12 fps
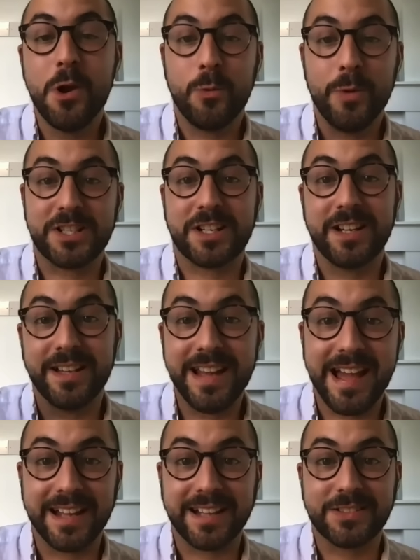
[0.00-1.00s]
which
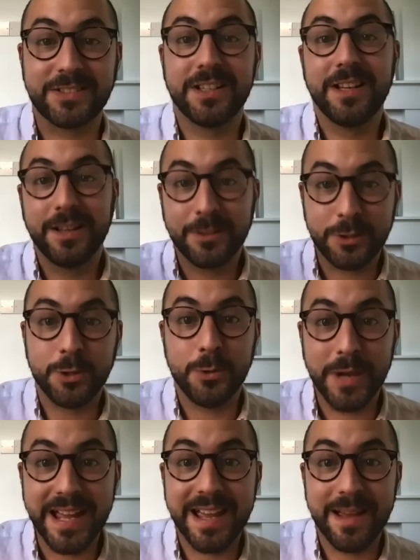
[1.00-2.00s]
connects to
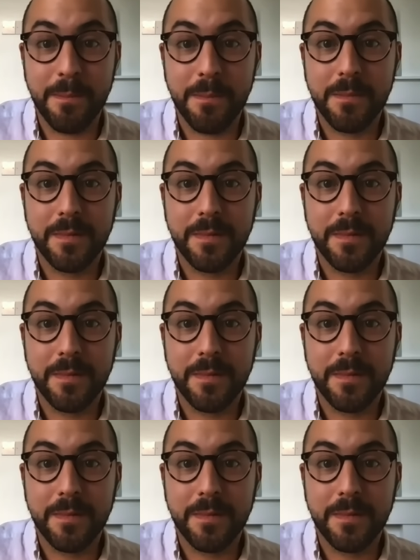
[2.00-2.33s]
him.